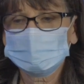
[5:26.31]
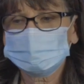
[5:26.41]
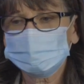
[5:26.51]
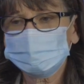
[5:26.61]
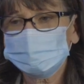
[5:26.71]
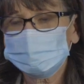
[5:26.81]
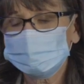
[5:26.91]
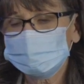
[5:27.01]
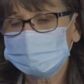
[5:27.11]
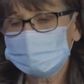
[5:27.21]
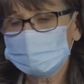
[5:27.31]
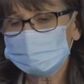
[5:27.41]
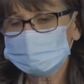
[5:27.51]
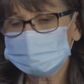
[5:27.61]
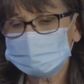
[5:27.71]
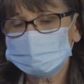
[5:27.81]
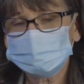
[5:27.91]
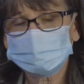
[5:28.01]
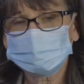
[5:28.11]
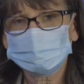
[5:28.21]
Therefore, they have
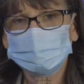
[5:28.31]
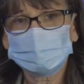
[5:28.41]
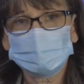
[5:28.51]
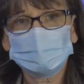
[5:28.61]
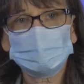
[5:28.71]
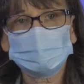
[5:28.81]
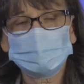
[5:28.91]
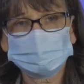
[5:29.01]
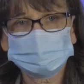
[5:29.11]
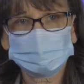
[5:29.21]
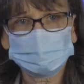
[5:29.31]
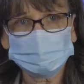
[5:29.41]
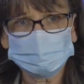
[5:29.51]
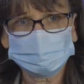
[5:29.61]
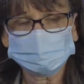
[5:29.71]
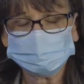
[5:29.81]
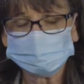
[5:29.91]
instituted auto escalation.